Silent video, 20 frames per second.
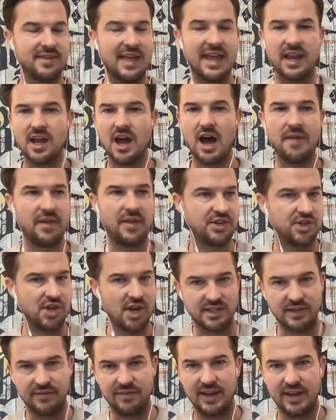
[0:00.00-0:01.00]
Thank God that
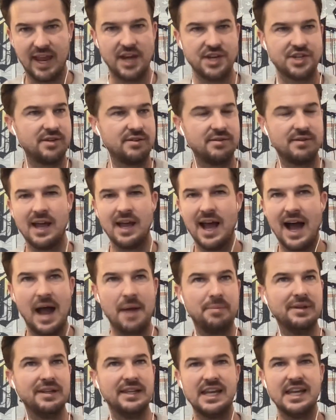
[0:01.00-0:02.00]
justification,
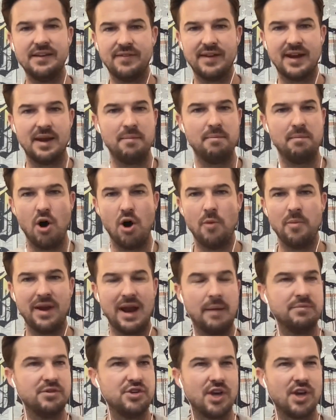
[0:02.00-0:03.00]
I believe in a
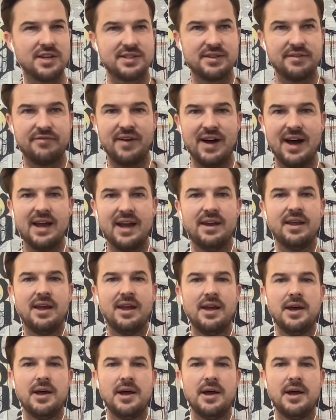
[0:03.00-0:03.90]
moment I'm justified.